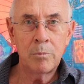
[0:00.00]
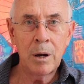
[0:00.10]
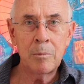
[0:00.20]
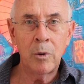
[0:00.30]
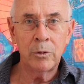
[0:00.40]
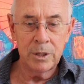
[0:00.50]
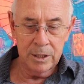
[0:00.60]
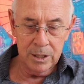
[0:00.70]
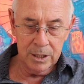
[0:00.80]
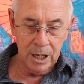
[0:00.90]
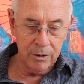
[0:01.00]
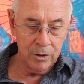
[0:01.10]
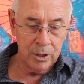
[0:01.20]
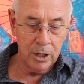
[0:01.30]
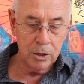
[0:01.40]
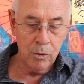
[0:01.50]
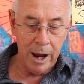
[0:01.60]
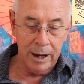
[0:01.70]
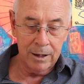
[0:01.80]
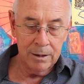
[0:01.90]
But Monty discovered a
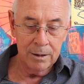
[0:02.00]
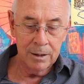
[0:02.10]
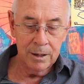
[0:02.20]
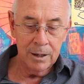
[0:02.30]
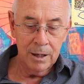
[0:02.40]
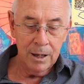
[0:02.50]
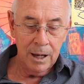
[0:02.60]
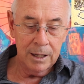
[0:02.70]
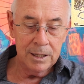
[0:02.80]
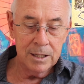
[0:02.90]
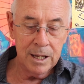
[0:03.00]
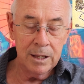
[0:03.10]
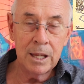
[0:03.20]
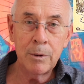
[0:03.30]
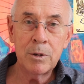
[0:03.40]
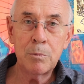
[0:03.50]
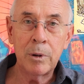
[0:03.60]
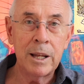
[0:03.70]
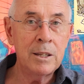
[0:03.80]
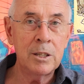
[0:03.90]
crack, and he said there was
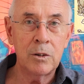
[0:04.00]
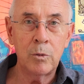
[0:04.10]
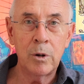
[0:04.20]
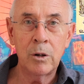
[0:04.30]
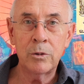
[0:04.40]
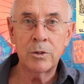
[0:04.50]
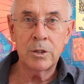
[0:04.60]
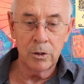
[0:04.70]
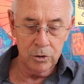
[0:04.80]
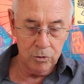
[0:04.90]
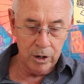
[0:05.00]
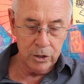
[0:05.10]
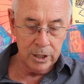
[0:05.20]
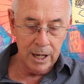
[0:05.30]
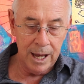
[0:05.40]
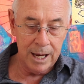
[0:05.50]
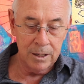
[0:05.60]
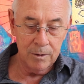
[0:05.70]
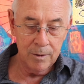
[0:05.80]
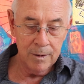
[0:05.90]
plenty of world still stretching ahead.